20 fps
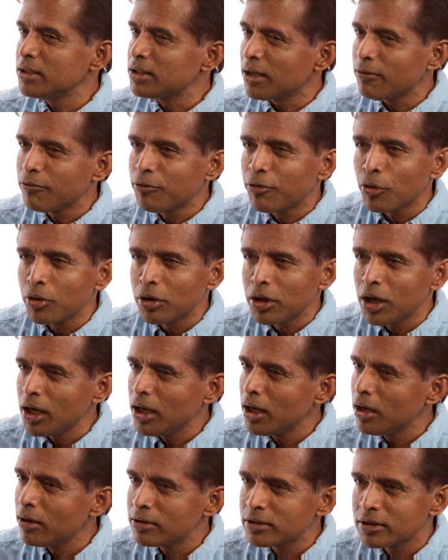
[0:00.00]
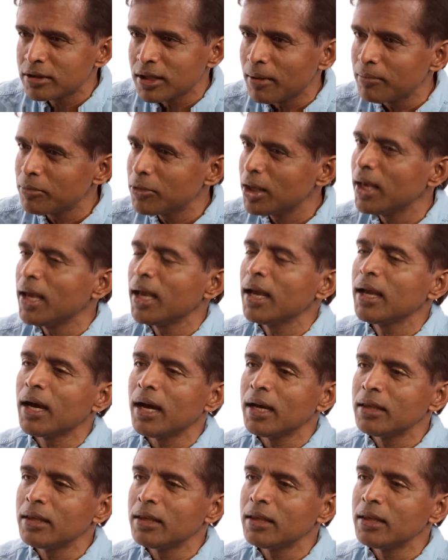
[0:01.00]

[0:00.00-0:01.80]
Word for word: it's at 14 something.